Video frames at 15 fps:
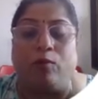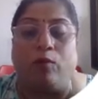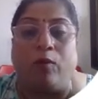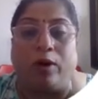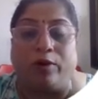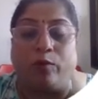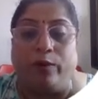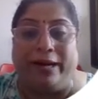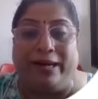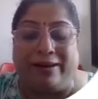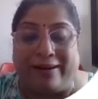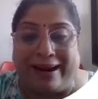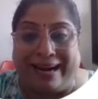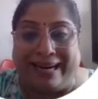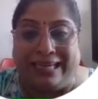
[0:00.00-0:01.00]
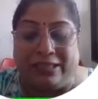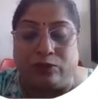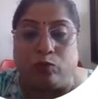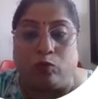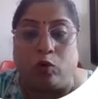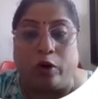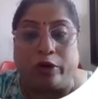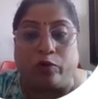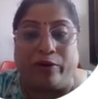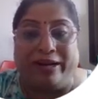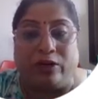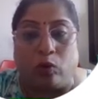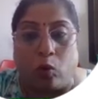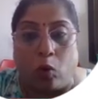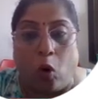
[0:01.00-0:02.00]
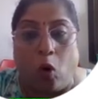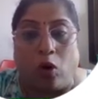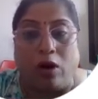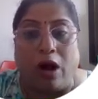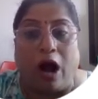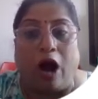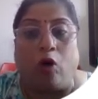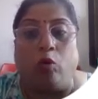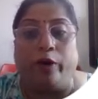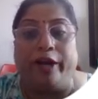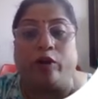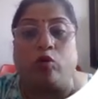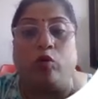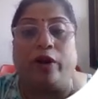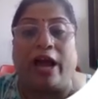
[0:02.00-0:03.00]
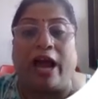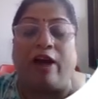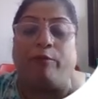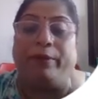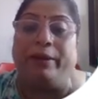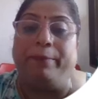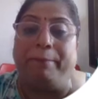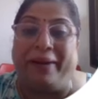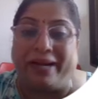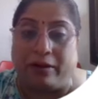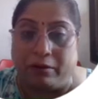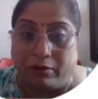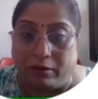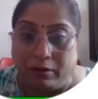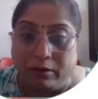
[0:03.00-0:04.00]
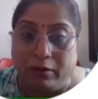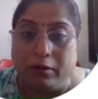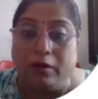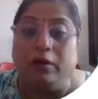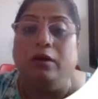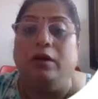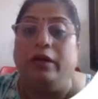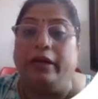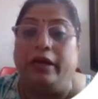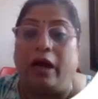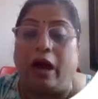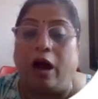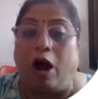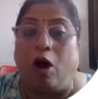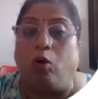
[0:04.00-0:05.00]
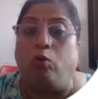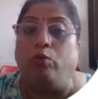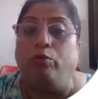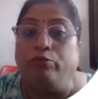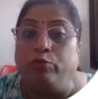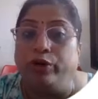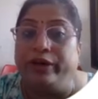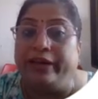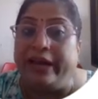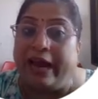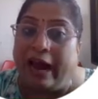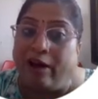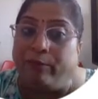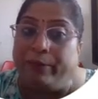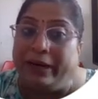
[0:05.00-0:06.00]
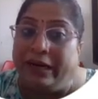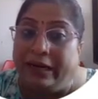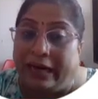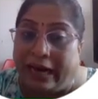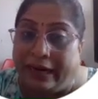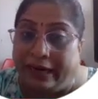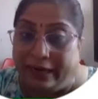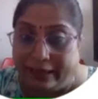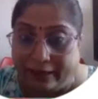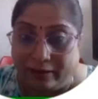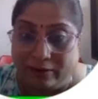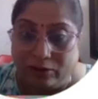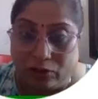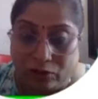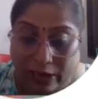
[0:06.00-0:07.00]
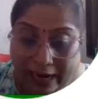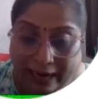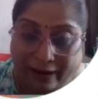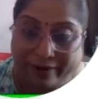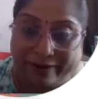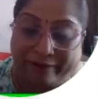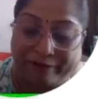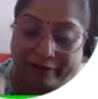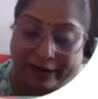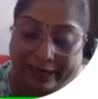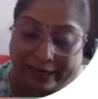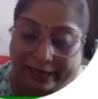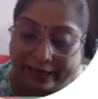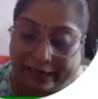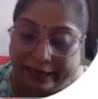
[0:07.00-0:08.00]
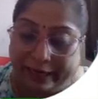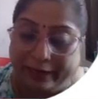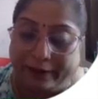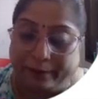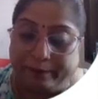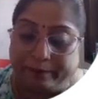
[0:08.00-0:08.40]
What went right? What went wrong? How it could have been better? How would they have been done it? And reflecting it.